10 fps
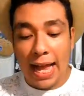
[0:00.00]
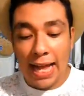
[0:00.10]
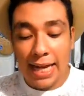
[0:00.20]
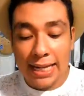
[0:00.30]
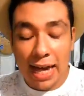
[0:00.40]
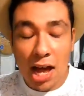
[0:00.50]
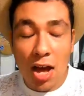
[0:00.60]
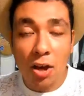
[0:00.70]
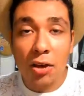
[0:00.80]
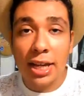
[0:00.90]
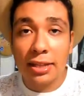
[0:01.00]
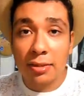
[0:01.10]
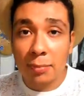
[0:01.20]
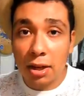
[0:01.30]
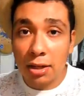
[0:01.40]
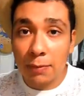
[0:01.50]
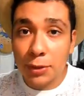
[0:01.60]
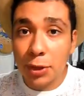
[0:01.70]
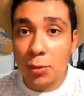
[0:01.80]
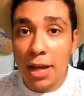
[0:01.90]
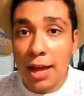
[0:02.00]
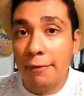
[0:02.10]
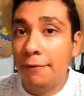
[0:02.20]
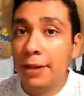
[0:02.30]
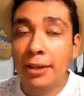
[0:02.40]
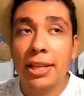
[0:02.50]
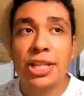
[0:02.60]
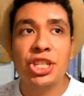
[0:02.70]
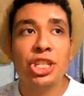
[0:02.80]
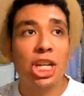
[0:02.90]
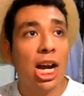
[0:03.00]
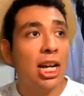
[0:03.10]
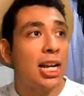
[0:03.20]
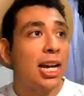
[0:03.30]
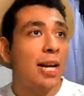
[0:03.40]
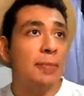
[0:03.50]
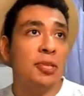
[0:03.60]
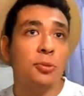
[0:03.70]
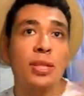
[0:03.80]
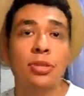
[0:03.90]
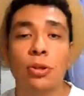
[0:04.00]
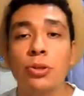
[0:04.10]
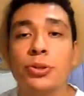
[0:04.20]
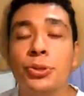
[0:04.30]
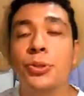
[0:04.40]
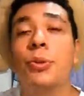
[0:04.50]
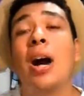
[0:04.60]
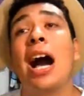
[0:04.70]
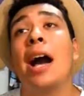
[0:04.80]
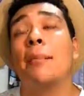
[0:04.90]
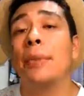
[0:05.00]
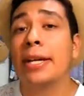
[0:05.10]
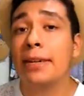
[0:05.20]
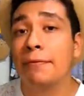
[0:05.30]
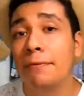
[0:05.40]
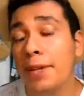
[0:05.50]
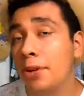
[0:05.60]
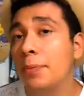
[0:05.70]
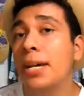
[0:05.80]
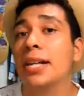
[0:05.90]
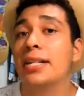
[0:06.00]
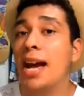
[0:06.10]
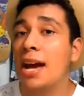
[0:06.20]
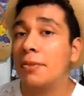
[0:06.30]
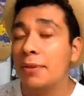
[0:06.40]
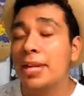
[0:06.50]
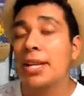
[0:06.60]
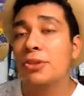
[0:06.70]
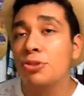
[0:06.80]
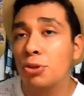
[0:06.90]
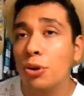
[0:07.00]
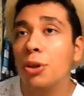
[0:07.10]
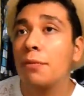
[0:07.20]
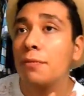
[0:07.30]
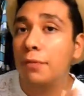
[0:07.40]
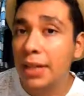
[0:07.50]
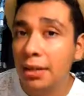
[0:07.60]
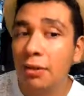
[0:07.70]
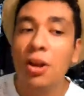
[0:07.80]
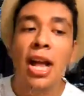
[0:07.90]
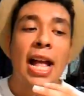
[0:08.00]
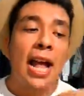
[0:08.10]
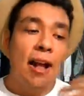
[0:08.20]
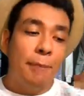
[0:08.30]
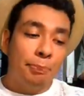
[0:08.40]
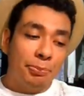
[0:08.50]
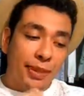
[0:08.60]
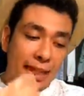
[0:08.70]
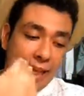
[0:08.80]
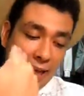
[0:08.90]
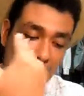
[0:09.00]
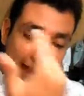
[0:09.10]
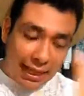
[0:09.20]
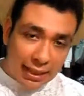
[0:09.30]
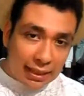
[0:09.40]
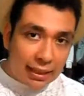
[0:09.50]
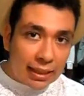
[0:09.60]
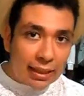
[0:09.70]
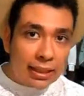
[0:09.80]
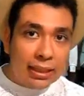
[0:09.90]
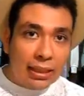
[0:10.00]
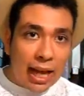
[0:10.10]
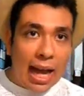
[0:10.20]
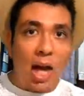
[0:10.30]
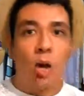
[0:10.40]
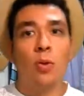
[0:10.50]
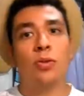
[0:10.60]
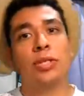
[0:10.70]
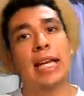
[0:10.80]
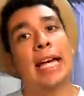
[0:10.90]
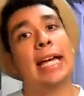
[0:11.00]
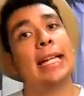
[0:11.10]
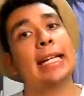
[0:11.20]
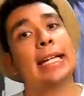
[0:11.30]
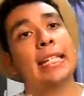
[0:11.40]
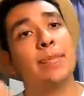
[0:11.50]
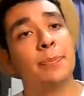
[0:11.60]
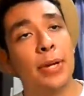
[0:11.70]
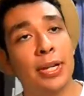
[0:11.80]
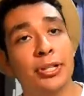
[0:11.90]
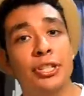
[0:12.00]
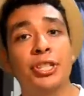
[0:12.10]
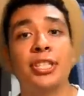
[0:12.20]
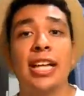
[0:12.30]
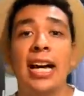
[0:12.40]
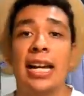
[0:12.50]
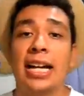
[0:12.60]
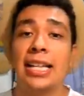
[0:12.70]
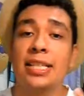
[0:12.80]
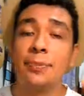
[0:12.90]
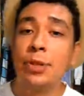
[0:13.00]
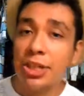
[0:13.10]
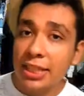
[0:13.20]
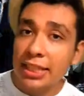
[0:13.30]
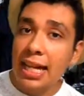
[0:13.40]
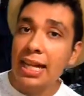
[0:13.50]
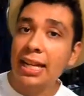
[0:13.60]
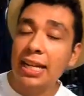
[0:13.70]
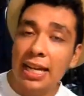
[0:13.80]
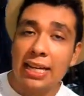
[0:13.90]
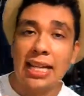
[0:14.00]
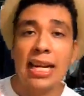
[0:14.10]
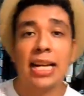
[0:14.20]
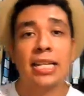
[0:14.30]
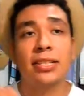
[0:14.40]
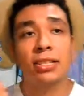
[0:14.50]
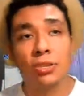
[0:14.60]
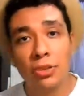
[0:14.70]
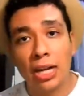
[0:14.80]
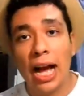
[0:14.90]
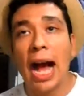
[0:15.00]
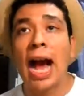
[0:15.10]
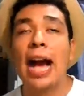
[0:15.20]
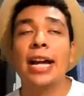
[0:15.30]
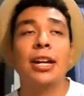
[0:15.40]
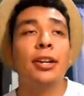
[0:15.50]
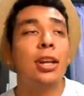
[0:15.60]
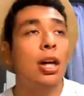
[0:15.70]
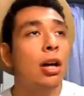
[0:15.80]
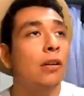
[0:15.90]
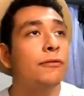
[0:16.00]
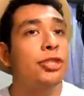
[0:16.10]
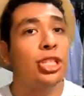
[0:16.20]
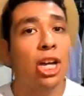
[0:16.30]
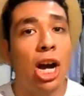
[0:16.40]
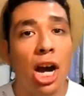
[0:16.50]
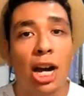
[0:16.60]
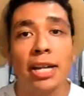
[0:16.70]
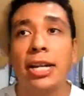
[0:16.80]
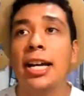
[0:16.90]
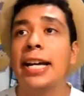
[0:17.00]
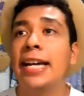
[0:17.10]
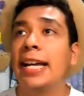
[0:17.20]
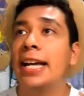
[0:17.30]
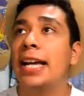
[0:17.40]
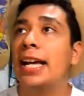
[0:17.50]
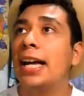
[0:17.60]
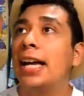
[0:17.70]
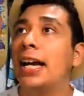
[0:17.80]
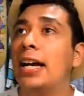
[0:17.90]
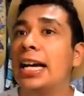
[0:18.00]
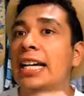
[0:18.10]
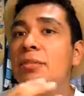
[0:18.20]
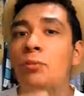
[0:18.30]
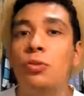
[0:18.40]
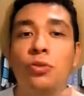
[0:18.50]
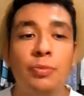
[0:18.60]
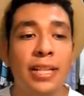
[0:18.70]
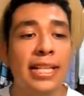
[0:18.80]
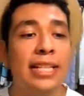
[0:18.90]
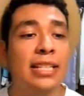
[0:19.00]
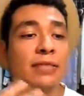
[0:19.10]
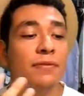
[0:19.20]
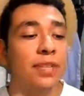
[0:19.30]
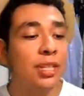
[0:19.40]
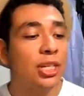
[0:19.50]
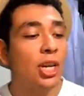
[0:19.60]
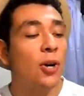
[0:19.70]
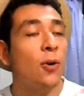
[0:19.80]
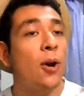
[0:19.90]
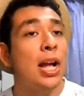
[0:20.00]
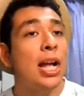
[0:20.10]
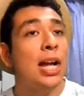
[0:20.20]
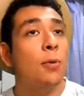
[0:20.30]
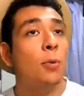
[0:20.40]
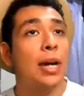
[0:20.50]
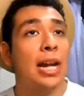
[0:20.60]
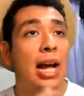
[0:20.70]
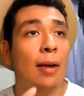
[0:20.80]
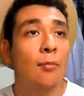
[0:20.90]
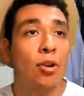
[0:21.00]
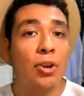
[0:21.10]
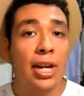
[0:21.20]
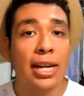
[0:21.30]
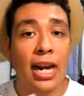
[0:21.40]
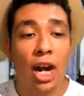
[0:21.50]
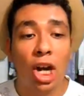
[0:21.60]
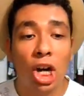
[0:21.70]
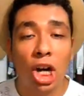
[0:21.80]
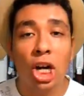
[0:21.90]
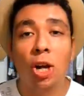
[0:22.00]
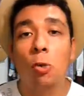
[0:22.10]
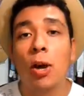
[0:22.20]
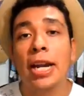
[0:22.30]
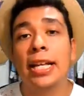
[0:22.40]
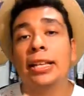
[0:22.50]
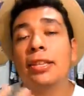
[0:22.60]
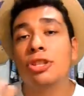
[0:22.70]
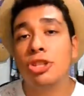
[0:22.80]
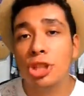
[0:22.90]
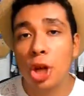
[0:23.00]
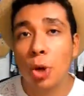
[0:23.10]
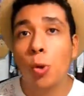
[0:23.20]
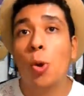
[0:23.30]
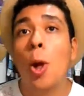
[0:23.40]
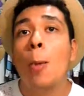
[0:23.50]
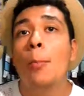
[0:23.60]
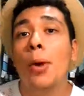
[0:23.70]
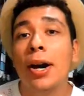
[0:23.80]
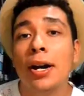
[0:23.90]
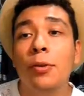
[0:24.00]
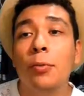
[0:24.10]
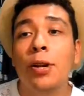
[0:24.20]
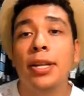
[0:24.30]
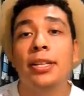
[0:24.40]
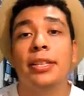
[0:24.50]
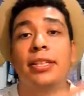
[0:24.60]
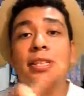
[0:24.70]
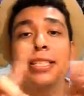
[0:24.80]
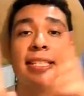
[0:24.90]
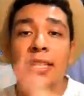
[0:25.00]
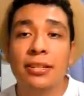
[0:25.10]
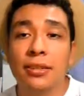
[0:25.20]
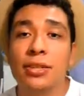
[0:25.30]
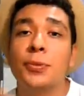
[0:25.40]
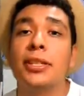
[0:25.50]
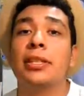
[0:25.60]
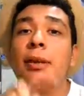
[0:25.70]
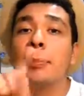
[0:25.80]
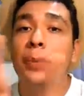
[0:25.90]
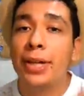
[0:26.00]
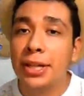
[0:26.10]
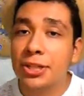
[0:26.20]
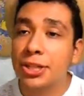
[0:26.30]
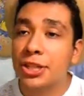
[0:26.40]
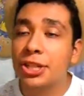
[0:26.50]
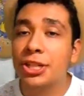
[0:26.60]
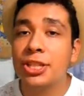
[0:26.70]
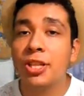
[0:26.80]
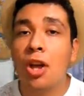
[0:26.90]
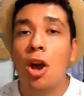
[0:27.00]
And now in the bottom two, we have Phil and Gianna, and between those two, I'm picking Phil because I really enjoy Phil in the house and his pictures. I like his personality and I like his look. I love Gianna in movement in video when I'm looking at her in the show, but when the stills, when the pictures